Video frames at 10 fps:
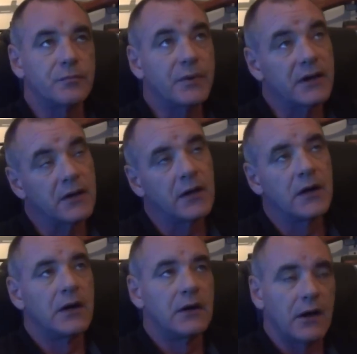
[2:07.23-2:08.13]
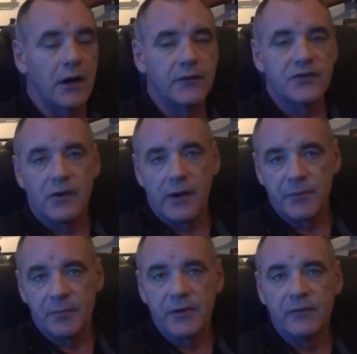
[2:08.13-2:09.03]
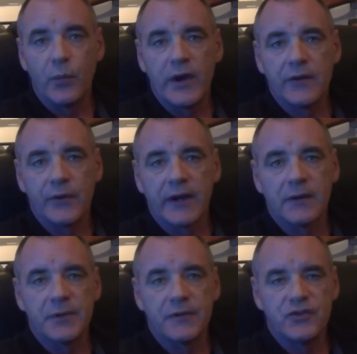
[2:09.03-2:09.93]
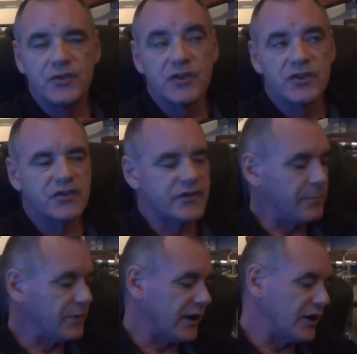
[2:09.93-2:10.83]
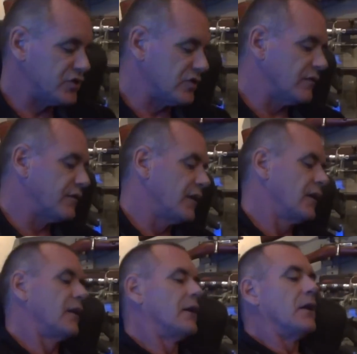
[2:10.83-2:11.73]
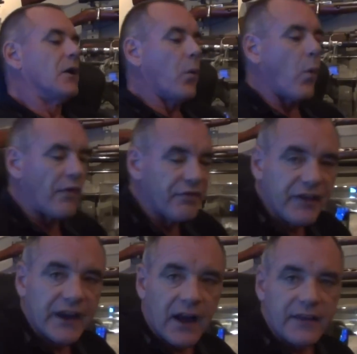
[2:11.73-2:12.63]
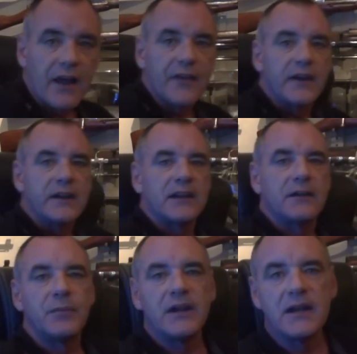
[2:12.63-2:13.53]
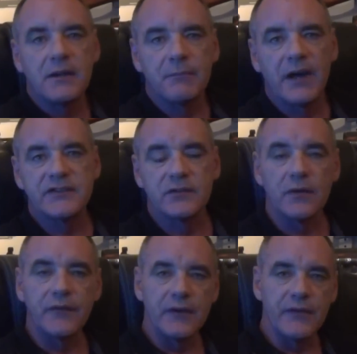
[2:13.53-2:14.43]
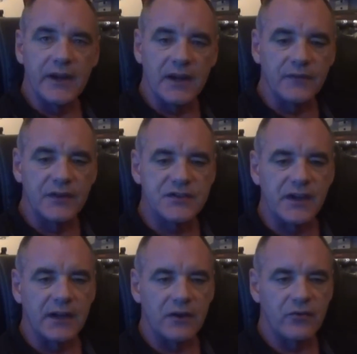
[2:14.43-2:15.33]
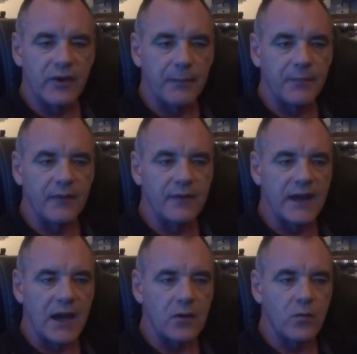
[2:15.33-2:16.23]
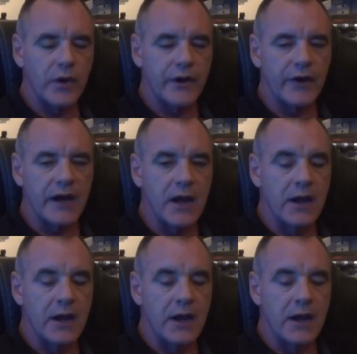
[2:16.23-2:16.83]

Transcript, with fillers: But over time, with a bit of weathering and a bit of judicious application of one thing or another, it can be made to look very, very convincing and trap the unwary.